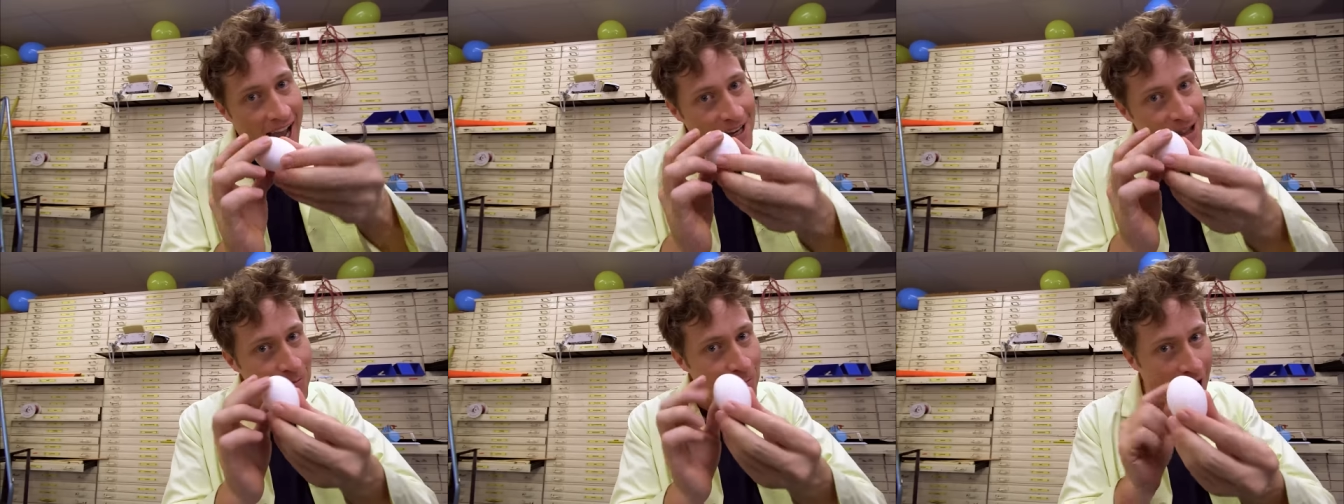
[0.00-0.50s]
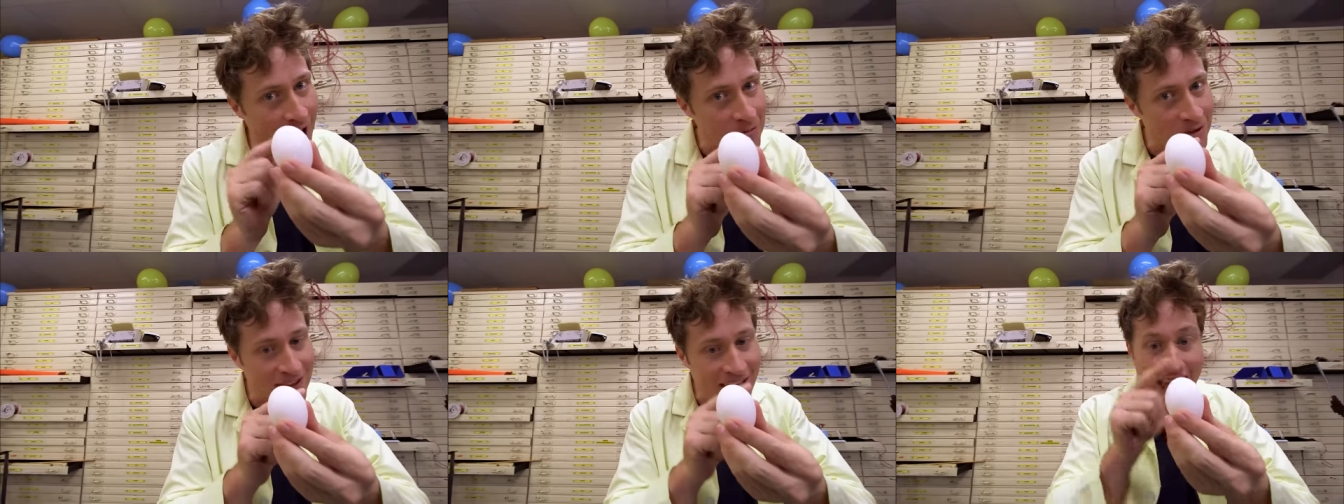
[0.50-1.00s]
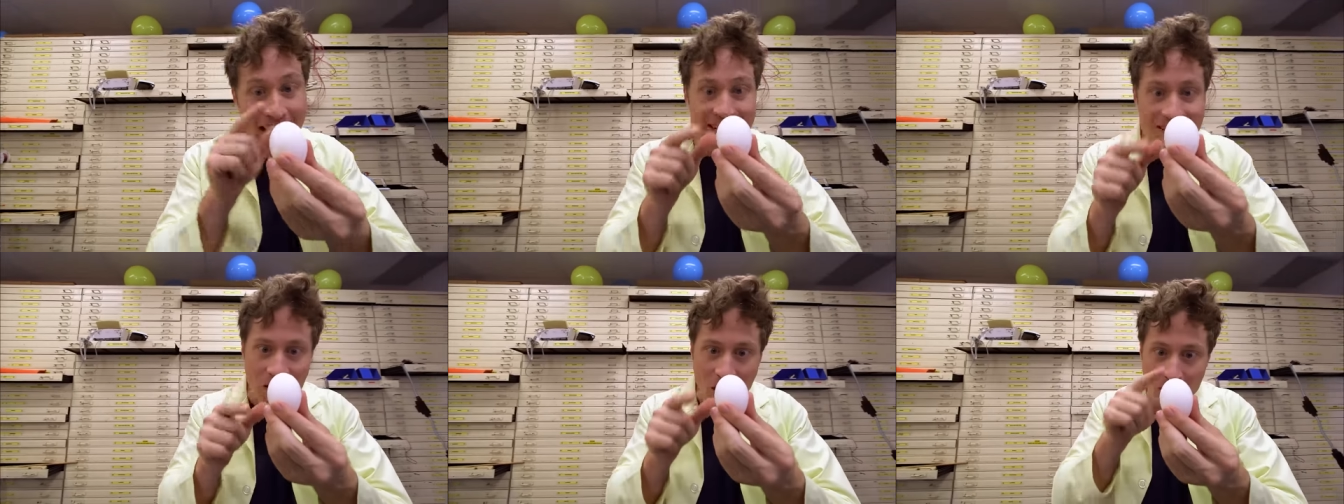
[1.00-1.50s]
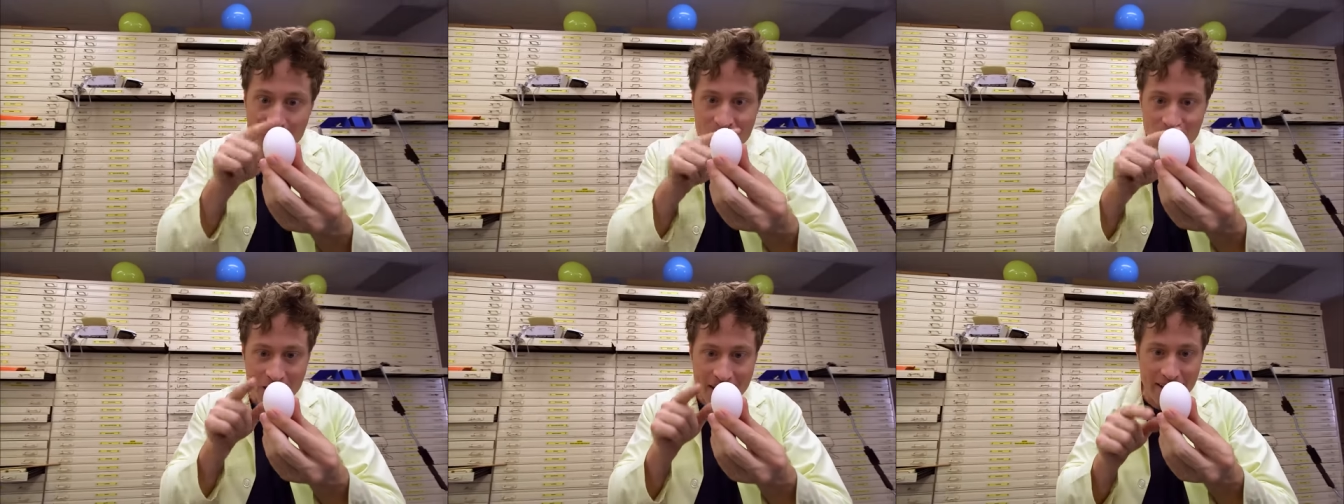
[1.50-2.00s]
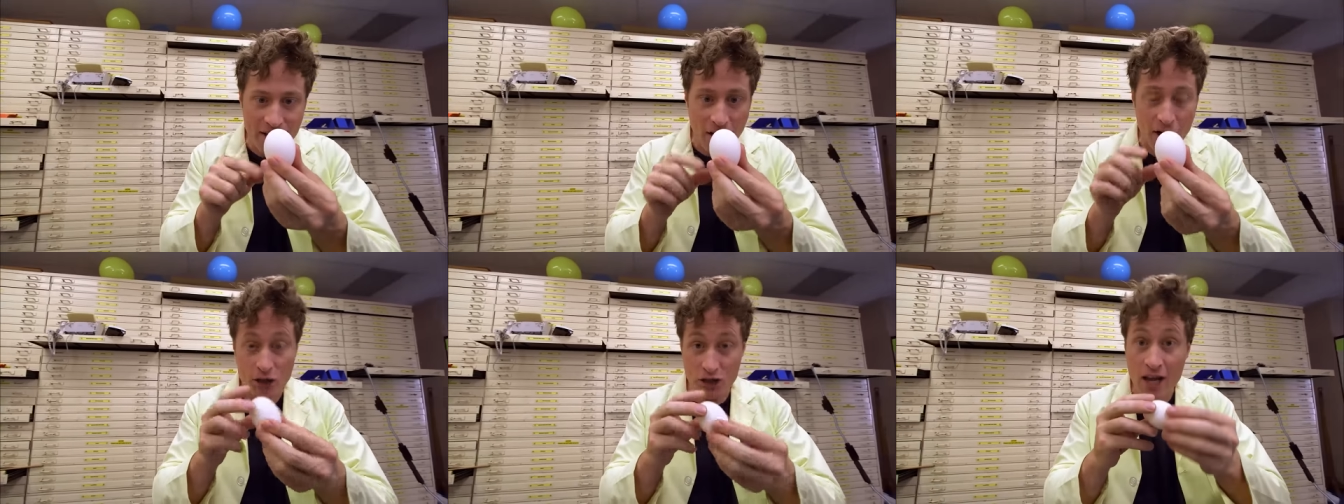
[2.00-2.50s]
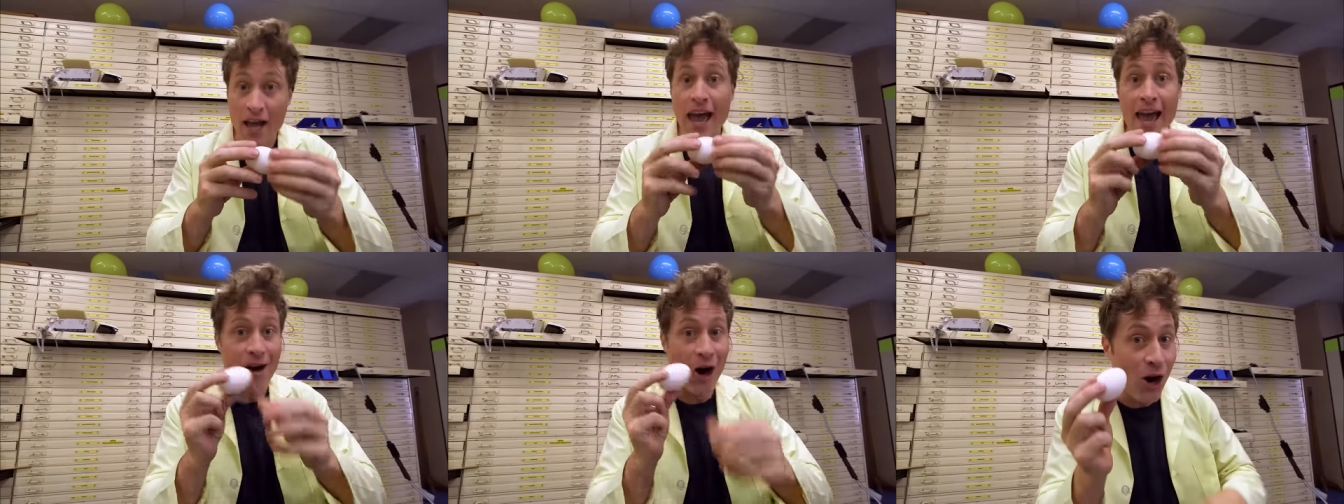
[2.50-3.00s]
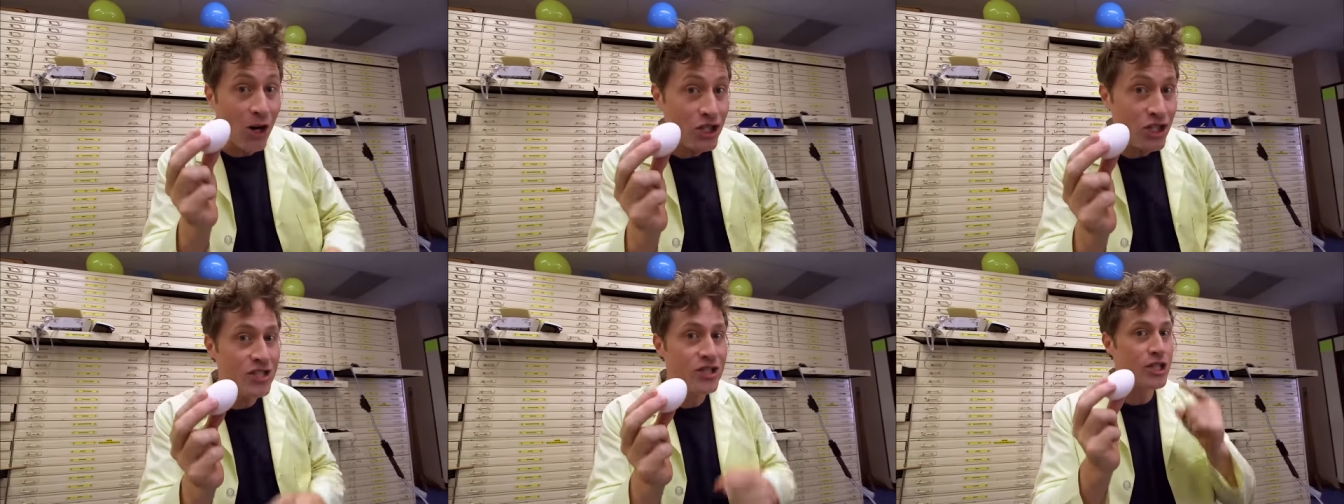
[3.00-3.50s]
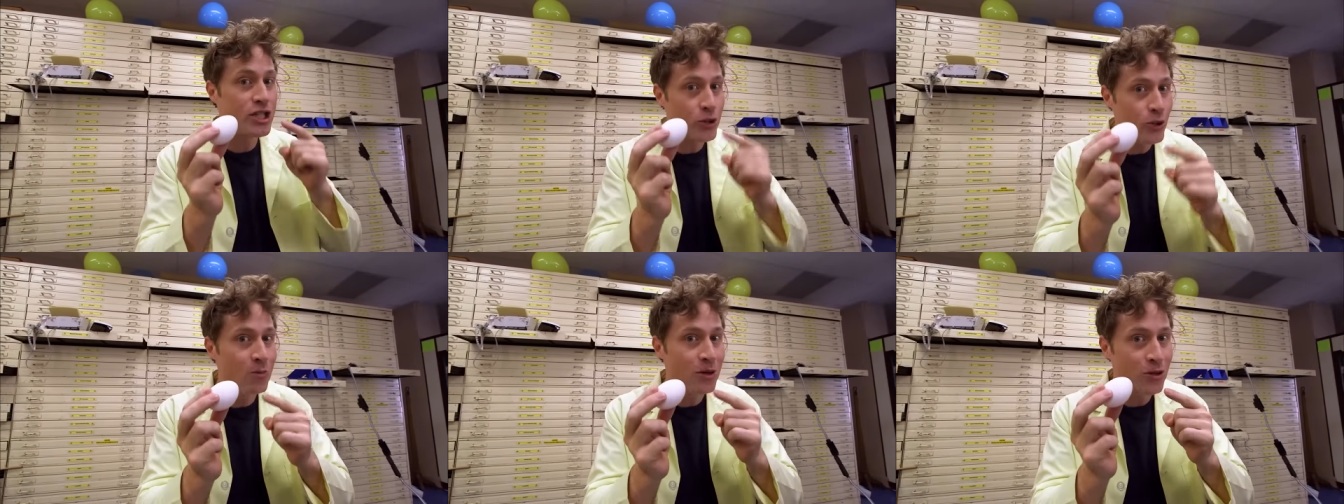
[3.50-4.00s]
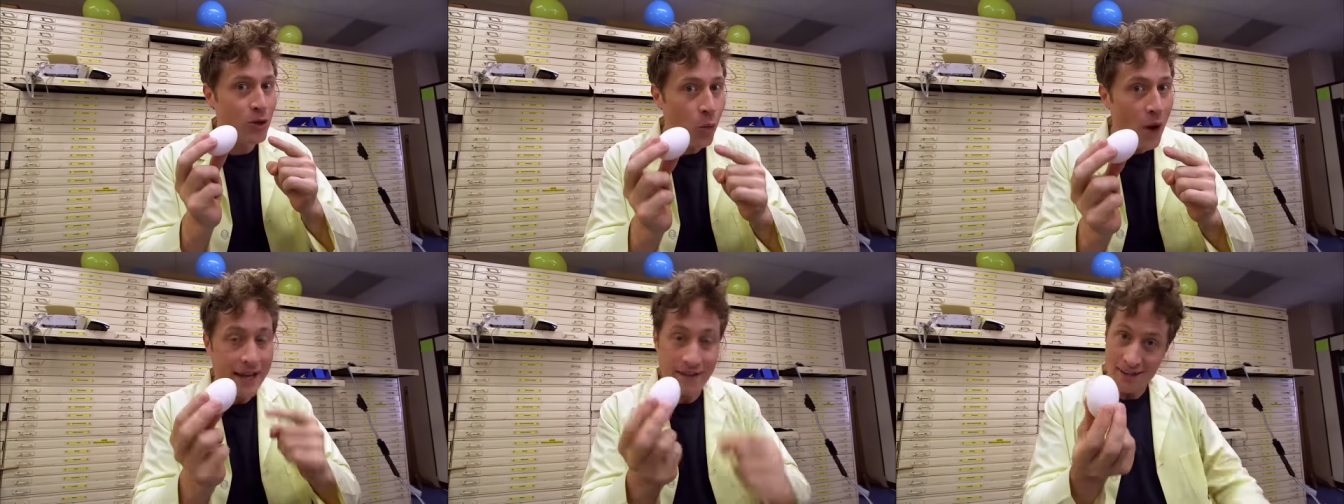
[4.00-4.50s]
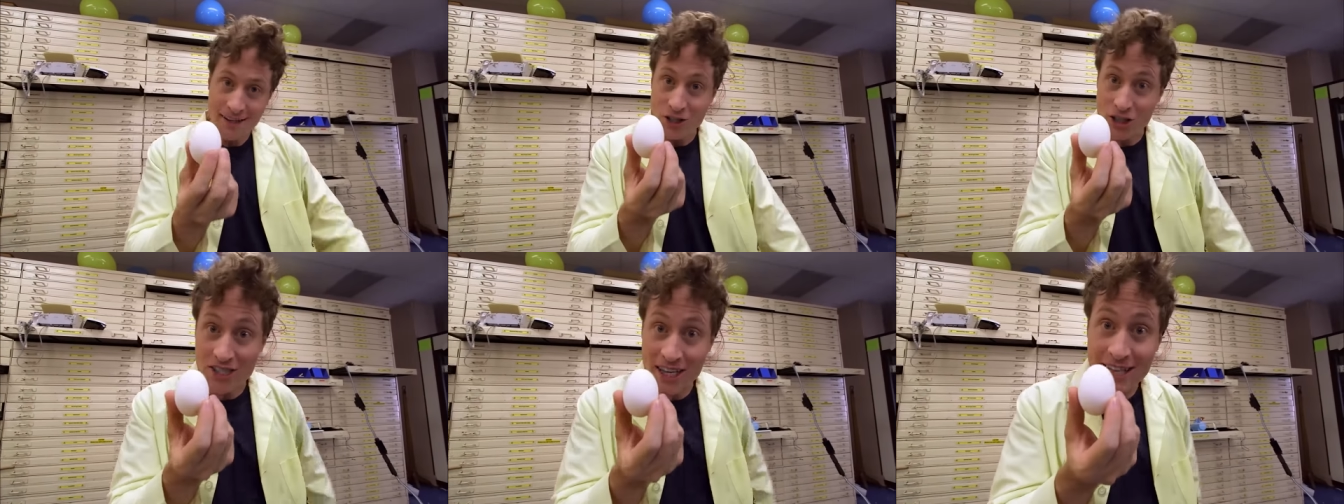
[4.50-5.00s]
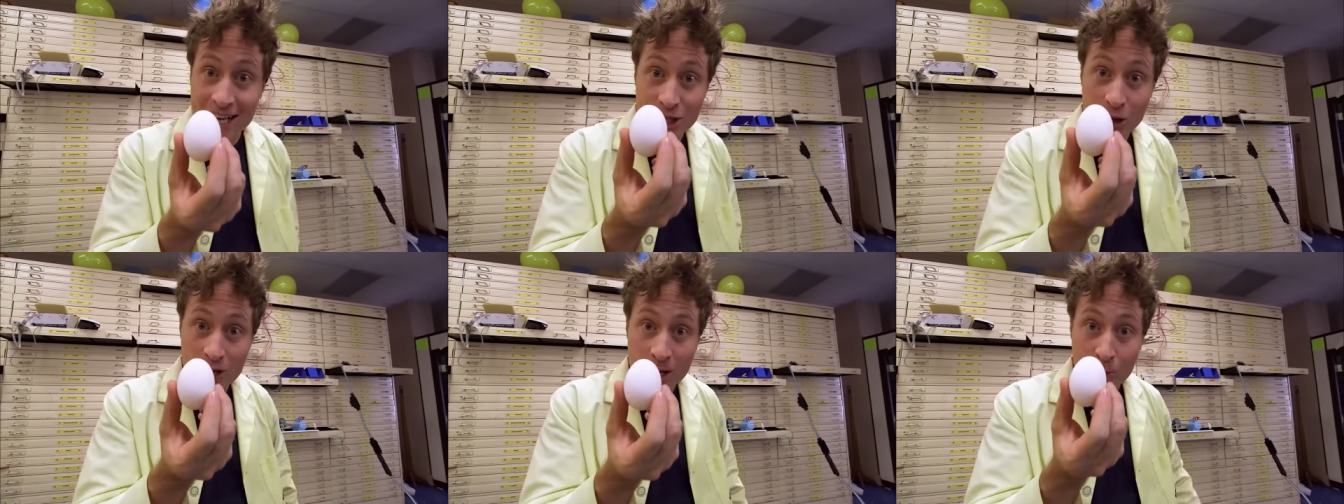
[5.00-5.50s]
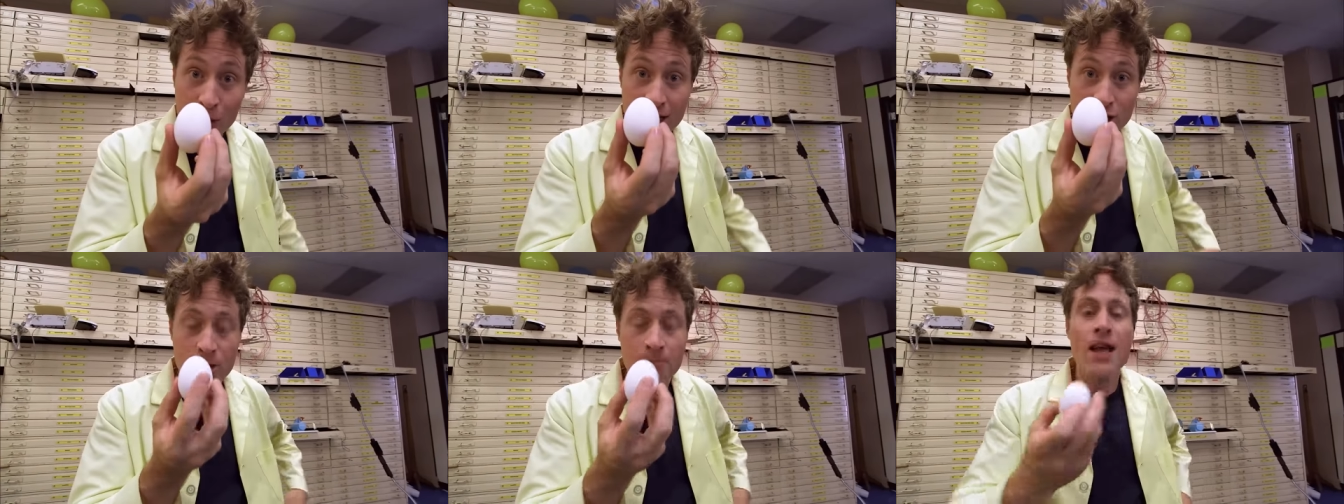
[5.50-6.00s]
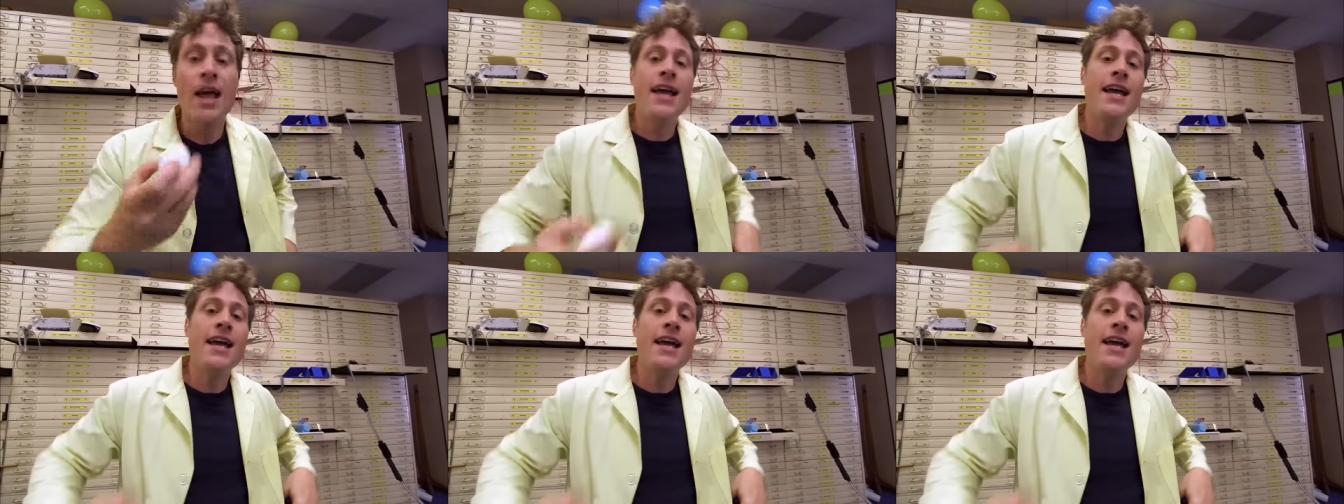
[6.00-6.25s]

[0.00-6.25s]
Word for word: and the bottom of the egg is also like an arch, and arches distribute the weight, just like they do in a bridge.